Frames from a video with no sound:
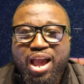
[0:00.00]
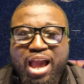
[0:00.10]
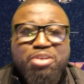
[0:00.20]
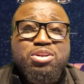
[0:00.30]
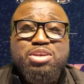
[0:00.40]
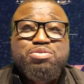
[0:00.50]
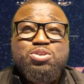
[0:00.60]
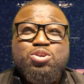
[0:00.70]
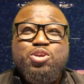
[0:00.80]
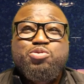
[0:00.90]
I don't
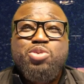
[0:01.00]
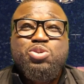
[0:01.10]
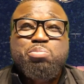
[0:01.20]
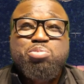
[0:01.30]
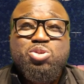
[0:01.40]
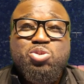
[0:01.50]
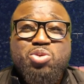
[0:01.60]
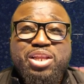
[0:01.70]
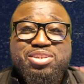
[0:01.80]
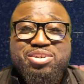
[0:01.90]
even know if we're supposed
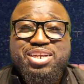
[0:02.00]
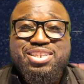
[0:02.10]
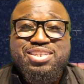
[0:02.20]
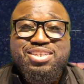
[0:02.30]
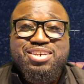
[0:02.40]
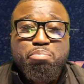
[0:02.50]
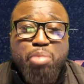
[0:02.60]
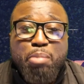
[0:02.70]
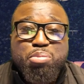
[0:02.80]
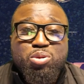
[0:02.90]
to address
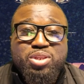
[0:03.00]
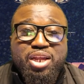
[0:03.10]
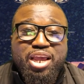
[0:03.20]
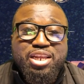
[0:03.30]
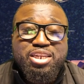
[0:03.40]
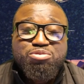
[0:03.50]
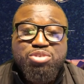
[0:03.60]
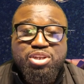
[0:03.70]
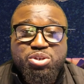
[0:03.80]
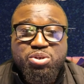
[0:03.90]
people that are in a
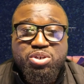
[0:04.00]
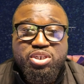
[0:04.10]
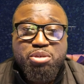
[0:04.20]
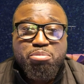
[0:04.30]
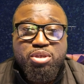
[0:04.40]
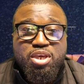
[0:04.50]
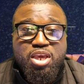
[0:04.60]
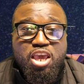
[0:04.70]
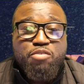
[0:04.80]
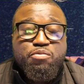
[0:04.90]
relationship.
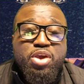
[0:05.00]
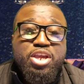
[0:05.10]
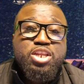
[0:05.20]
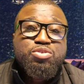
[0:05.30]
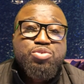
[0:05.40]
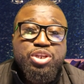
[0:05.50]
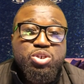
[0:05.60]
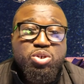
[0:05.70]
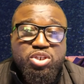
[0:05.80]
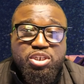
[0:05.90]
If you're in a
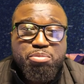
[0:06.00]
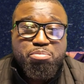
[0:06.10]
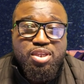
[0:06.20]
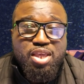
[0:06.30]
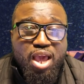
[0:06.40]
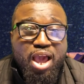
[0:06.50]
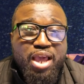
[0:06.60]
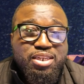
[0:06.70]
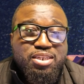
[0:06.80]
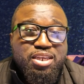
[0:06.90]
relationship
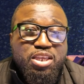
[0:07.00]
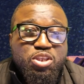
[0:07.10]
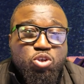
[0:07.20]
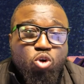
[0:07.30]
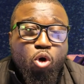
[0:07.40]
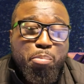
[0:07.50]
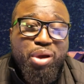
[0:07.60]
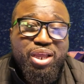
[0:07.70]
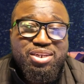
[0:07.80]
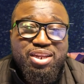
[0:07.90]
and your
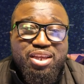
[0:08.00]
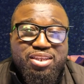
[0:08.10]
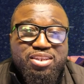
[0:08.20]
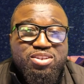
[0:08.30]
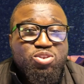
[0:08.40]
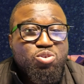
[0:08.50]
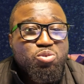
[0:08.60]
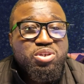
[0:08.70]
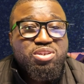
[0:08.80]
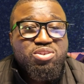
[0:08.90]
partner is
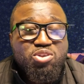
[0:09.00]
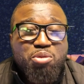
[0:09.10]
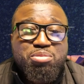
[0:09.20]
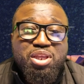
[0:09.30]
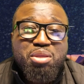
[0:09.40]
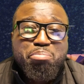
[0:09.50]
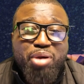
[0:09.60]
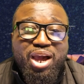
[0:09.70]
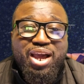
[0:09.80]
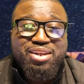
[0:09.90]
doing something
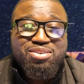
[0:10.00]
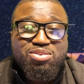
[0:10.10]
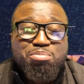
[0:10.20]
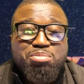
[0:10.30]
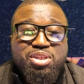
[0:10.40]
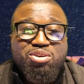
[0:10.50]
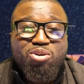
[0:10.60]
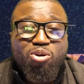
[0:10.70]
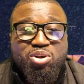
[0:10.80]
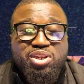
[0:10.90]
bad, something
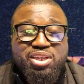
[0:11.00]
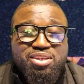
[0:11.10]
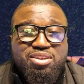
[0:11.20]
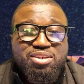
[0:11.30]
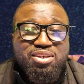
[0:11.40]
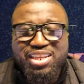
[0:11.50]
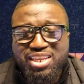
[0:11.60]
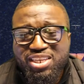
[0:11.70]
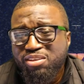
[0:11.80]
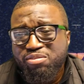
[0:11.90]
ugly,
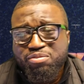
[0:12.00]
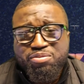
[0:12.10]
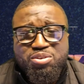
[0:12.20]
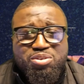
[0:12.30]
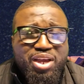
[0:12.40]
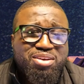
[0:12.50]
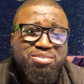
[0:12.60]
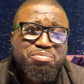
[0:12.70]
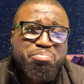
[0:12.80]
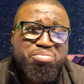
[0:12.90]
leave. Try to
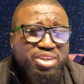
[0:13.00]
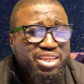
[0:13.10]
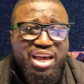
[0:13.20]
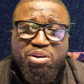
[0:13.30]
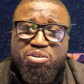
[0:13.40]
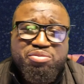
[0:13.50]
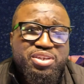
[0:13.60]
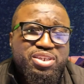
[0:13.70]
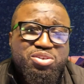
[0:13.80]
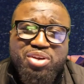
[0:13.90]
break out of
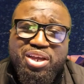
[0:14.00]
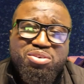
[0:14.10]
it.